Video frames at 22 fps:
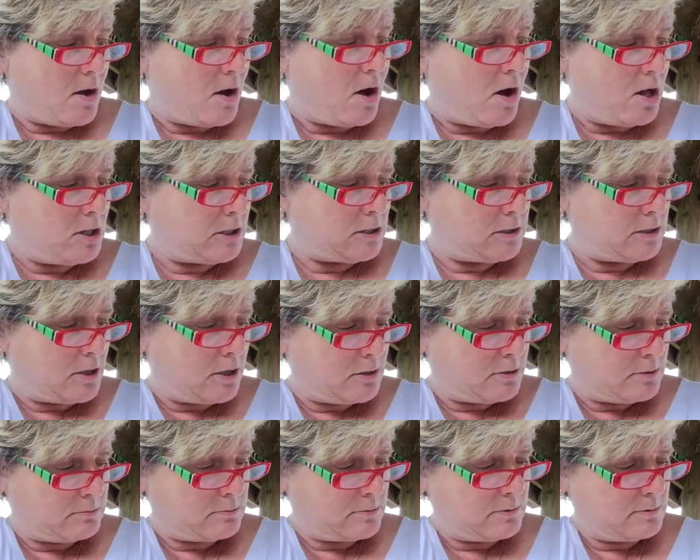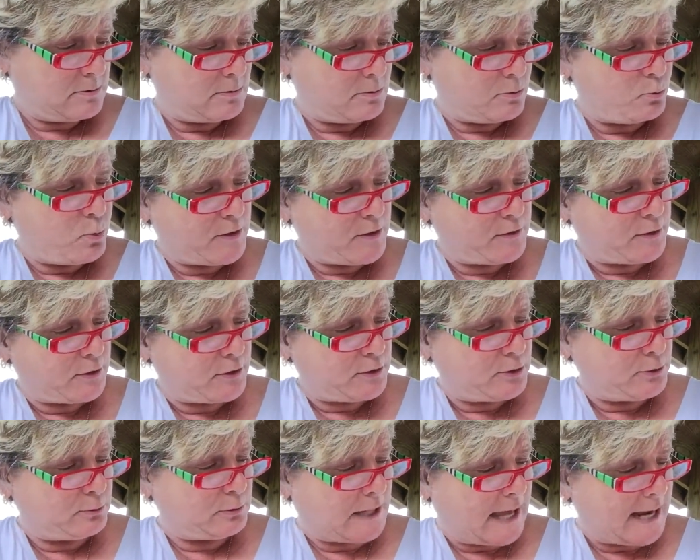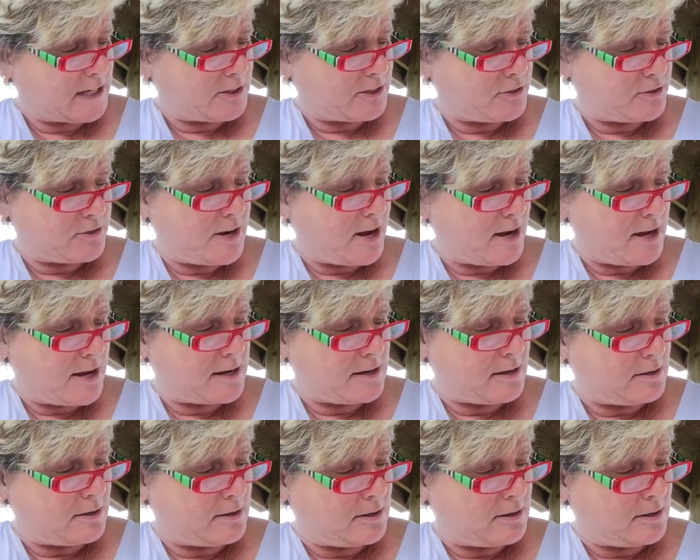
All alone, whether you like it or not,